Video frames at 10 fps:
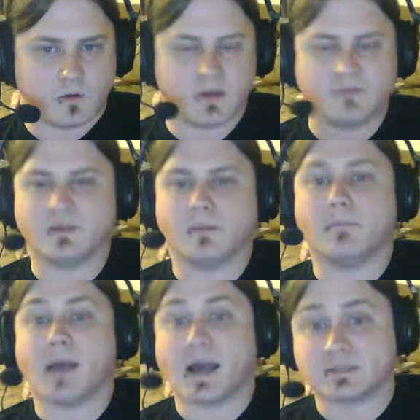or even the
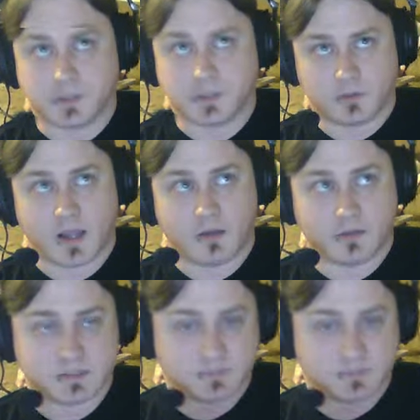Masked Hero route is